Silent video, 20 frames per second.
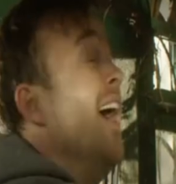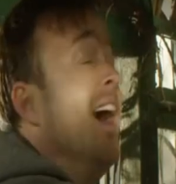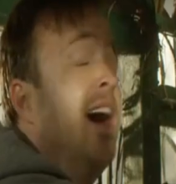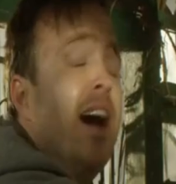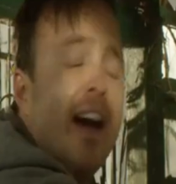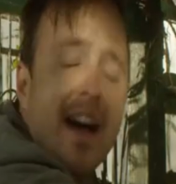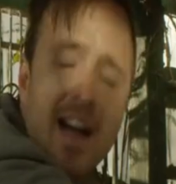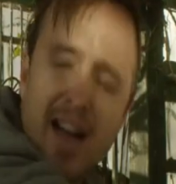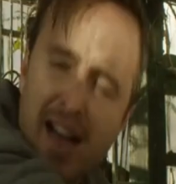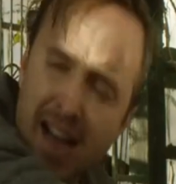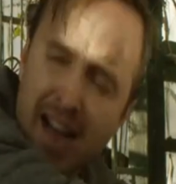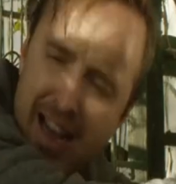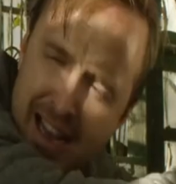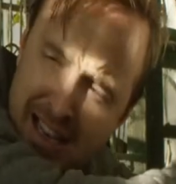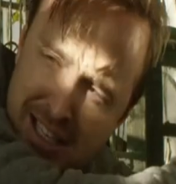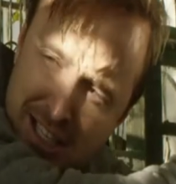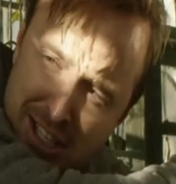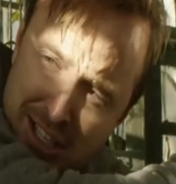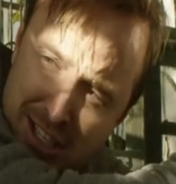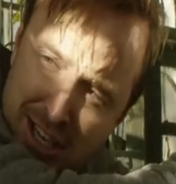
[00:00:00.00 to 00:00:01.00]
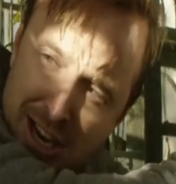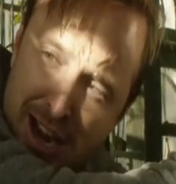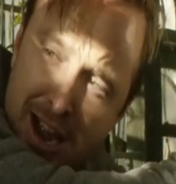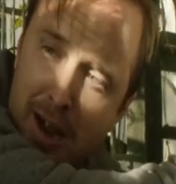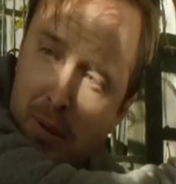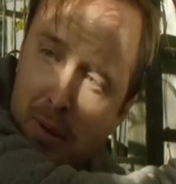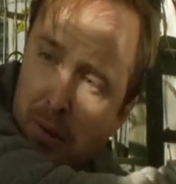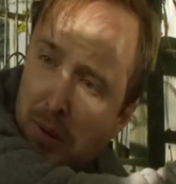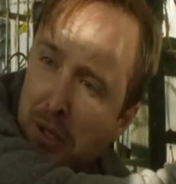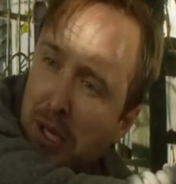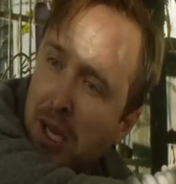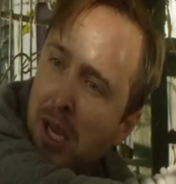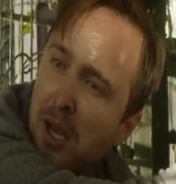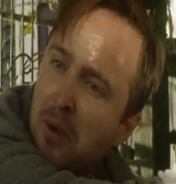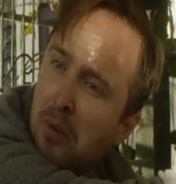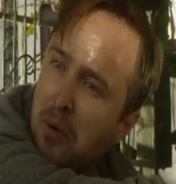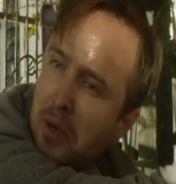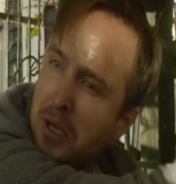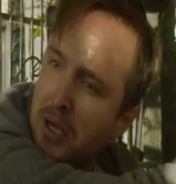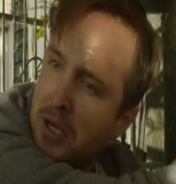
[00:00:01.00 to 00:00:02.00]
so Peter explains he did it
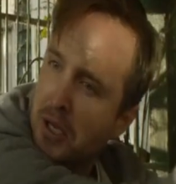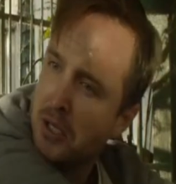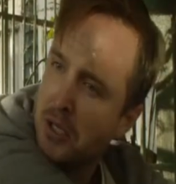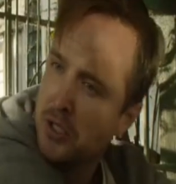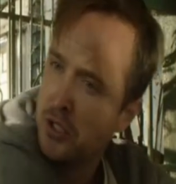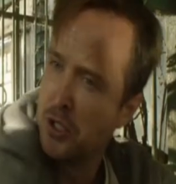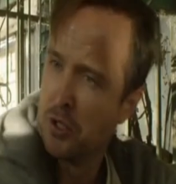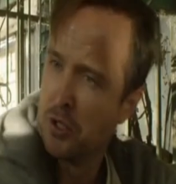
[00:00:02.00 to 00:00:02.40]
because he became a